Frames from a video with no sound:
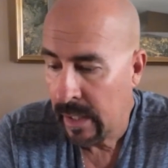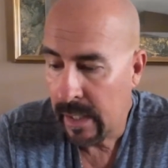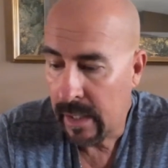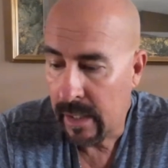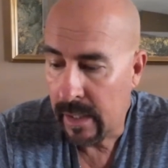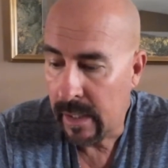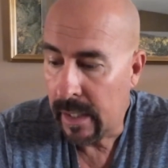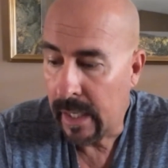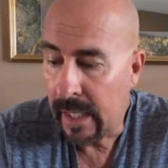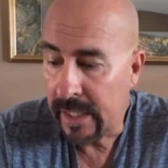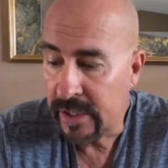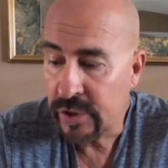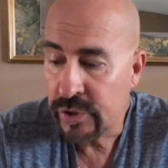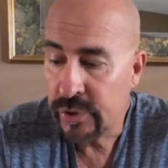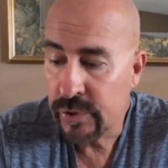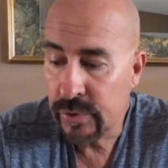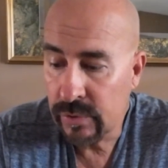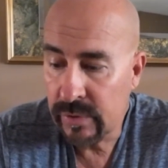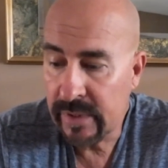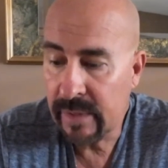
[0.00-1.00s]
I
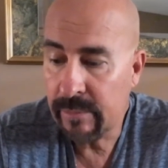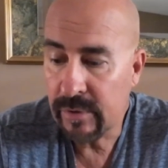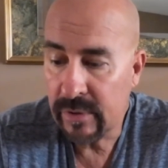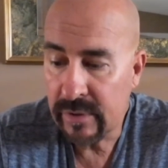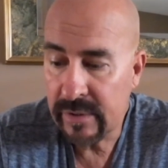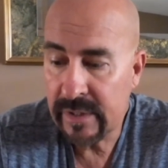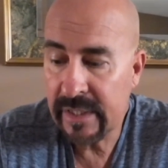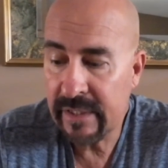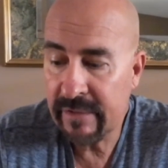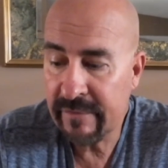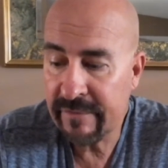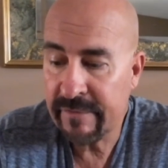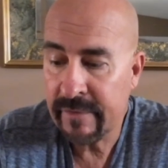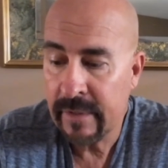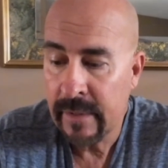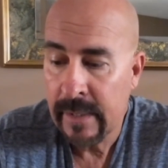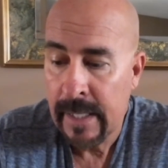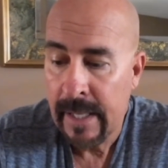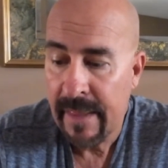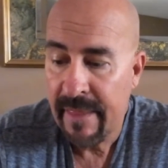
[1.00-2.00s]
truly believe
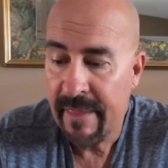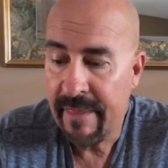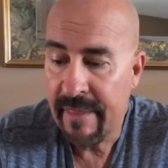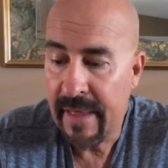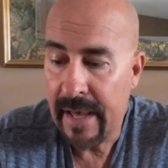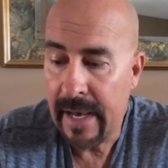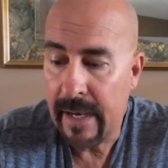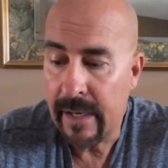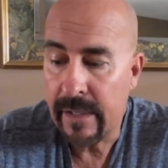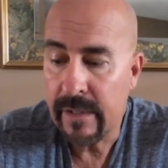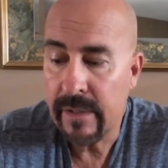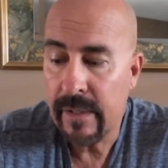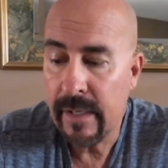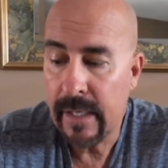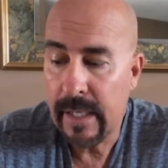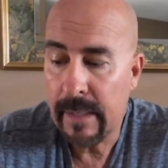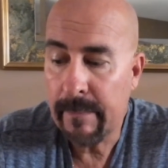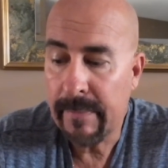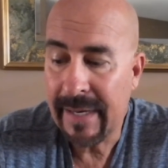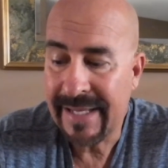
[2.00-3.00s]
that
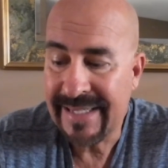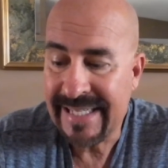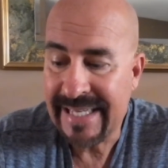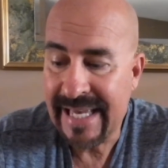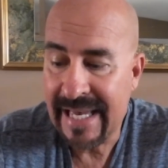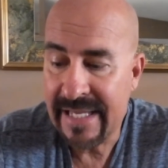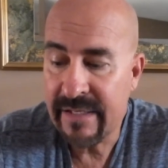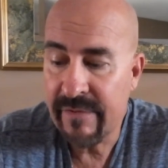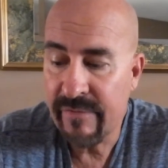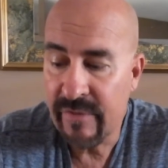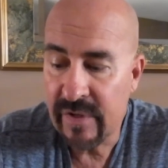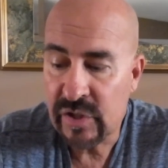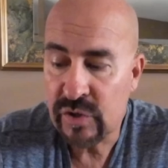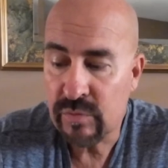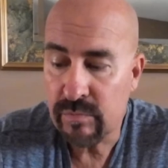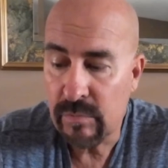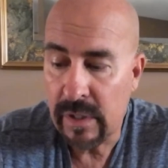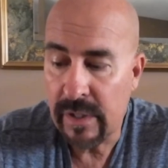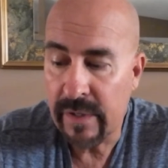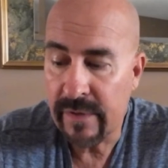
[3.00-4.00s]
by the end of this
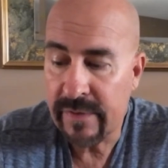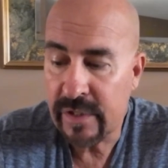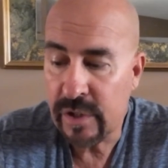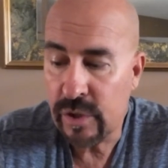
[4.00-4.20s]
month,